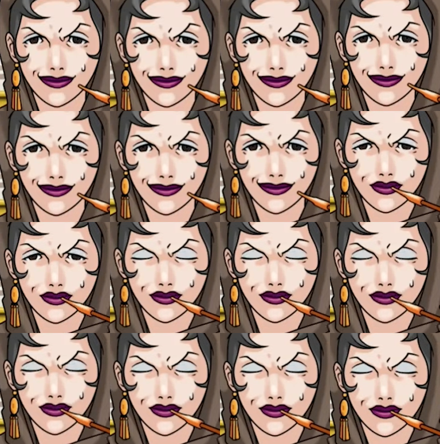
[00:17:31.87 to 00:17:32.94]
Yes, it is
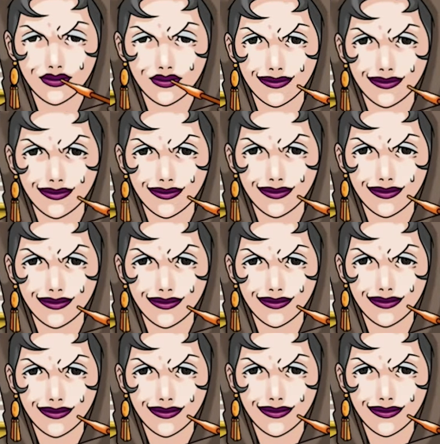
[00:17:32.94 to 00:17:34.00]
ironic.
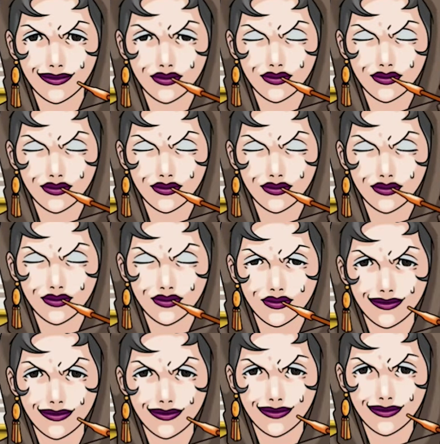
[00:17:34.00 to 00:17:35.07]
Fucking
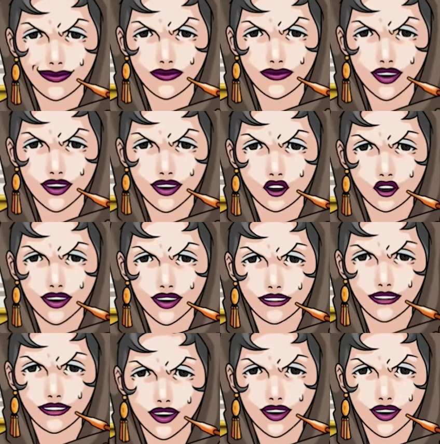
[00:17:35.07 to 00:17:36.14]
irony is cruel.